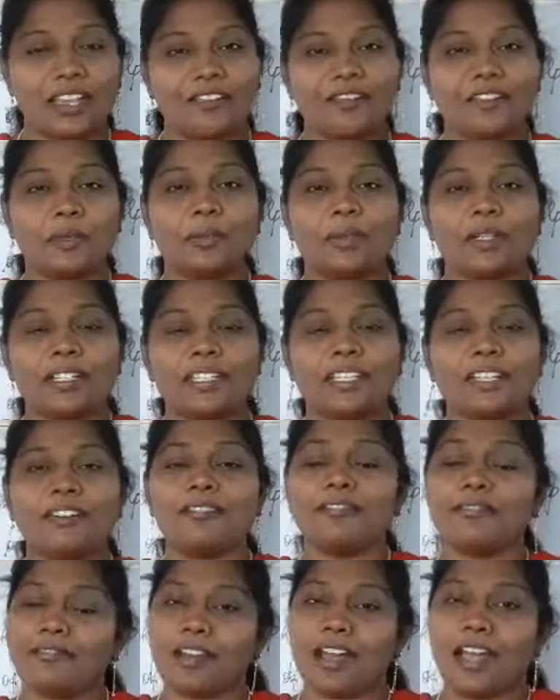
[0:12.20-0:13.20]
everybody
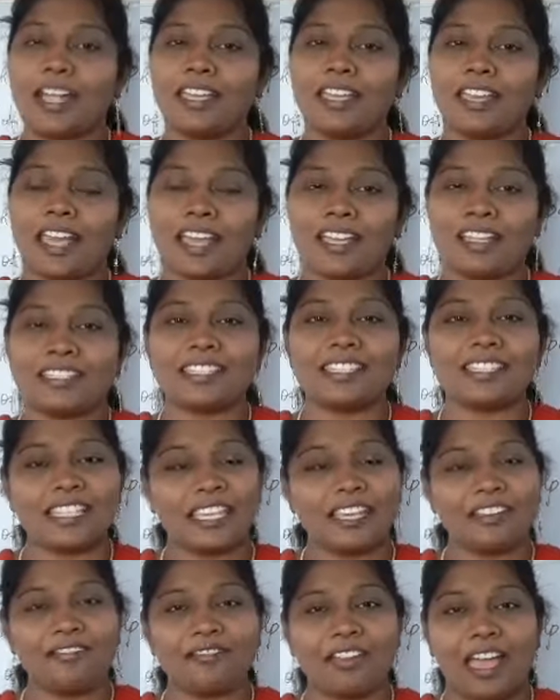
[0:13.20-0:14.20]
are fine and
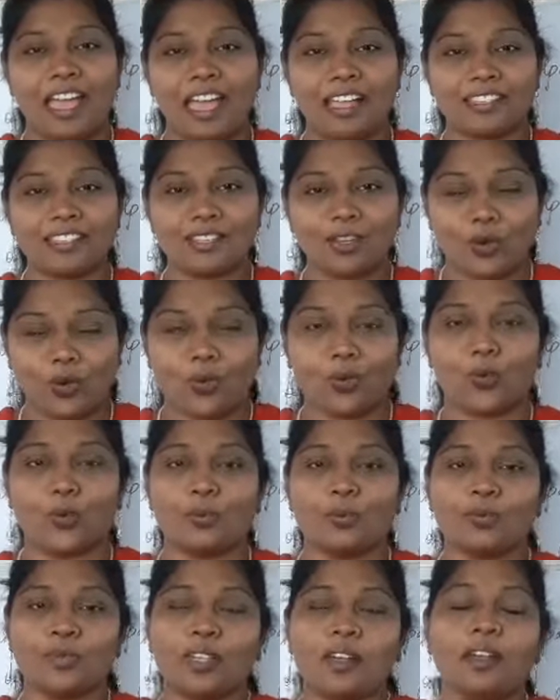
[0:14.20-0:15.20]
safe at home.
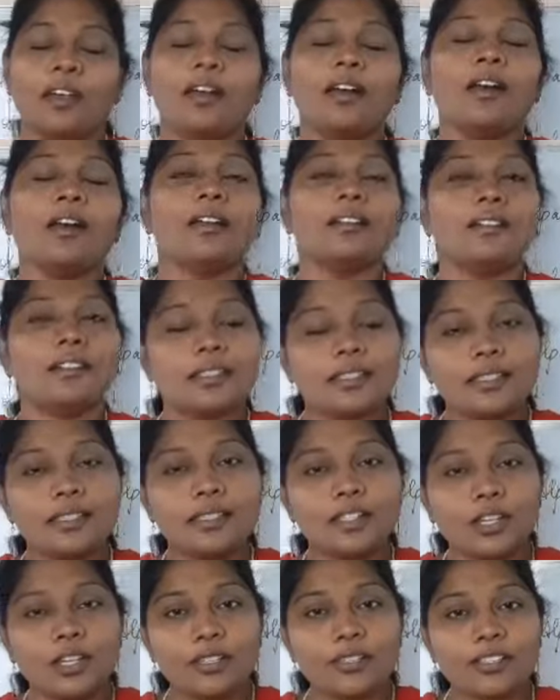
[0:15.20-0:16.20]
This
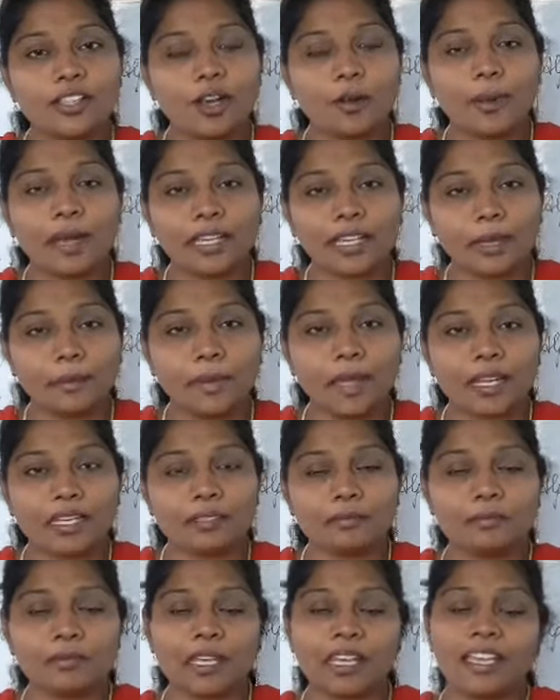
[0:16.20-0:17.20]
is your Saubhagya
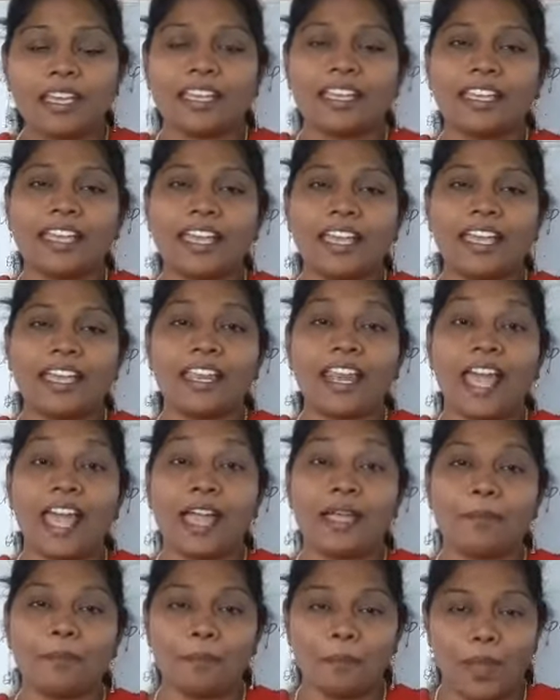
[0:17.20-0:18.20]
madam. Again,
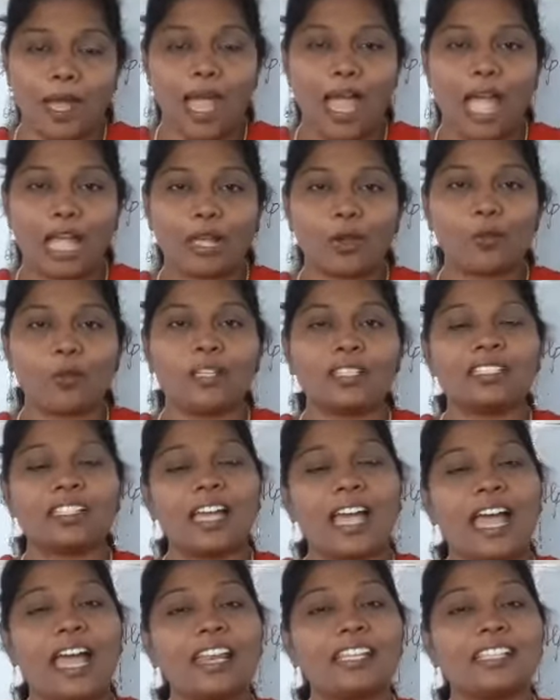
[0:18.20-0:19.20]
I'm back with
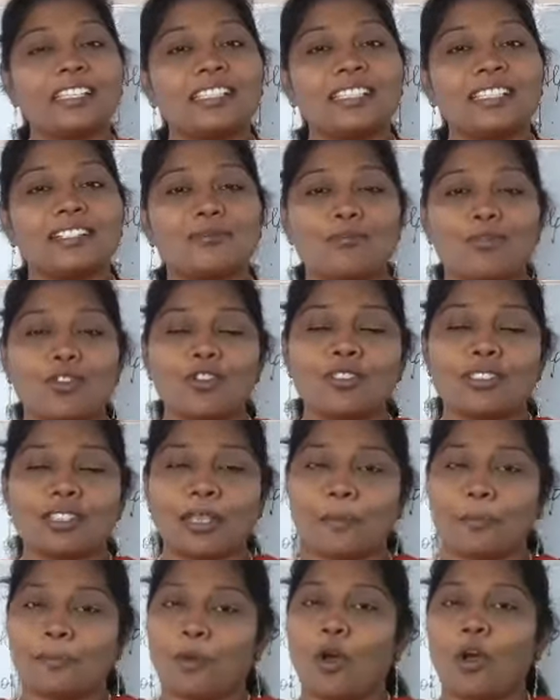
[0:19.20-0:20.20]
another most
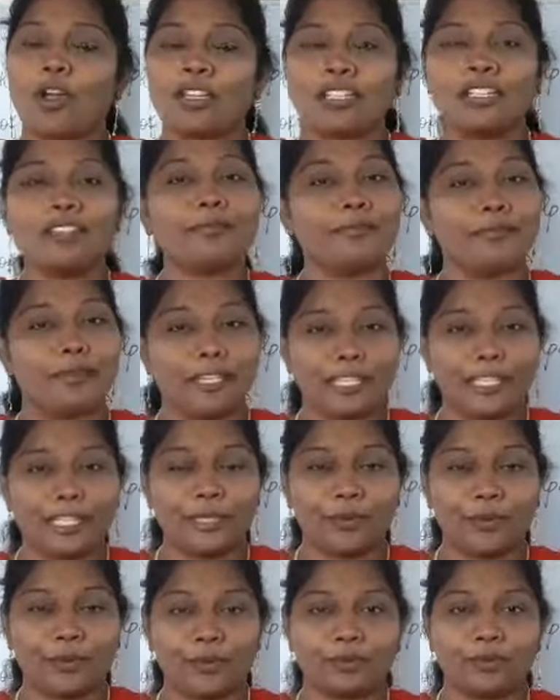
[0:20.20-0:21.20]
important
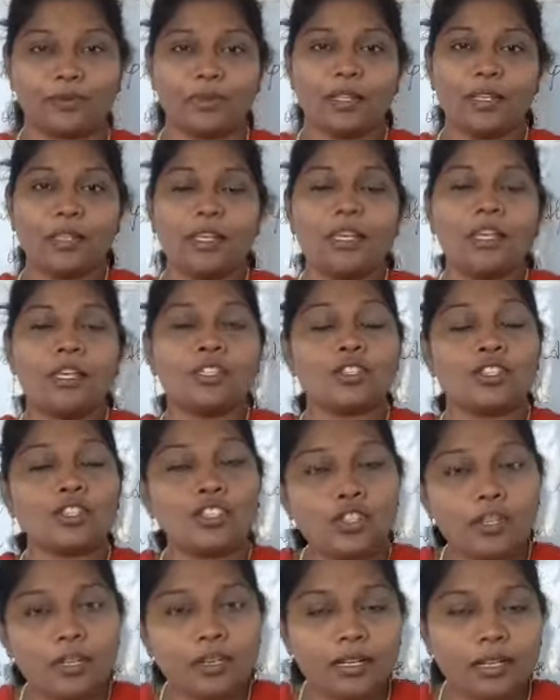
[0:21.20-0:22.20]
video. So
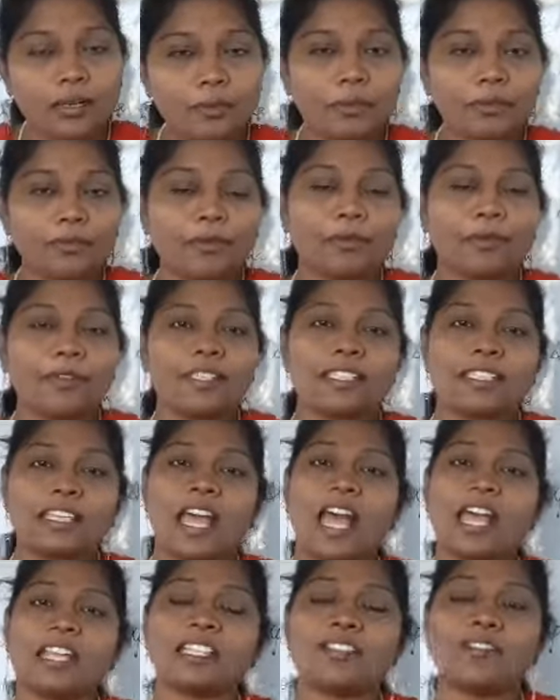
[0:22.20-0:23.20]
children, before we
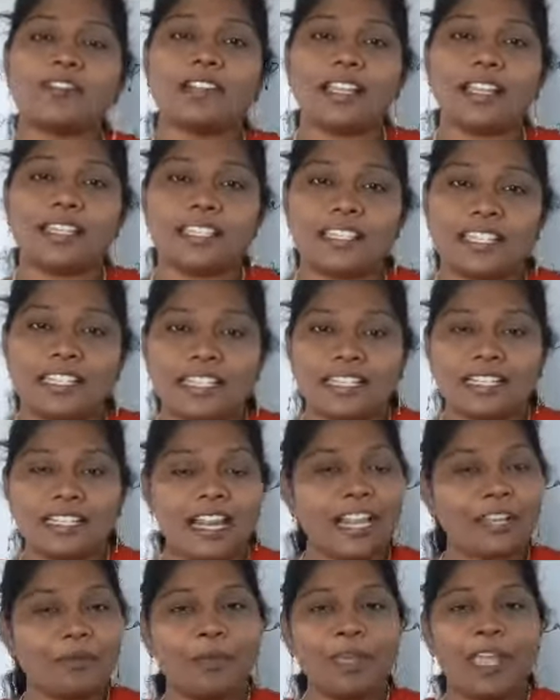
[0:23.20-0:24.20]
start our lesson,
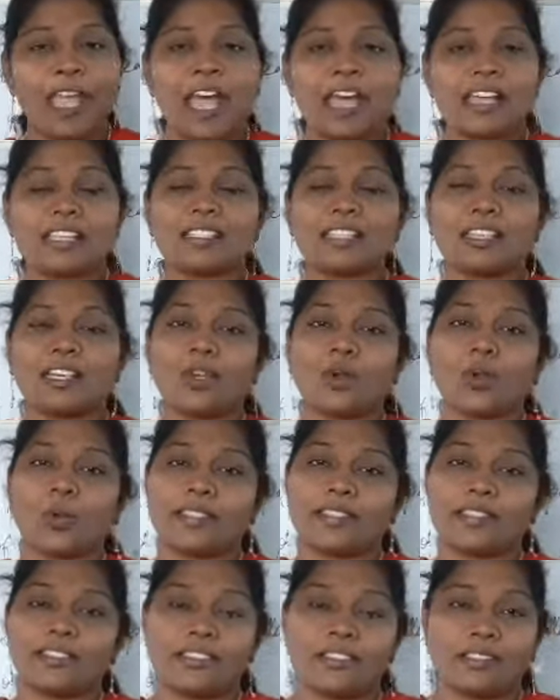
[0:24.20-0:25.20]
let me ask a
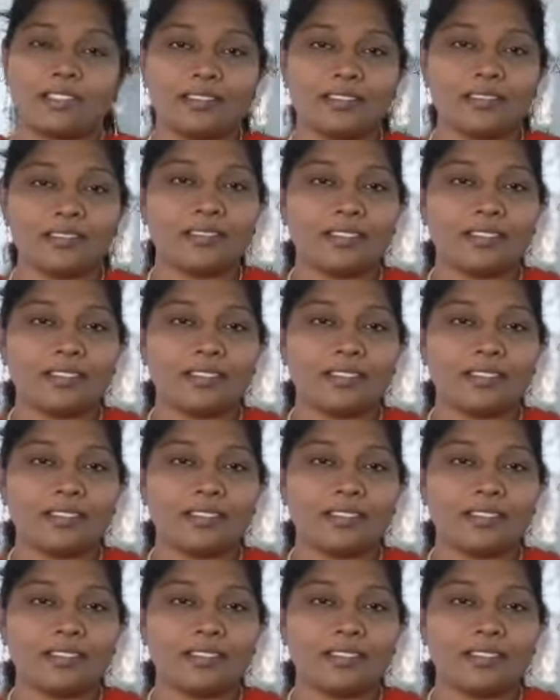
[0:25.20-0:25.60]
question.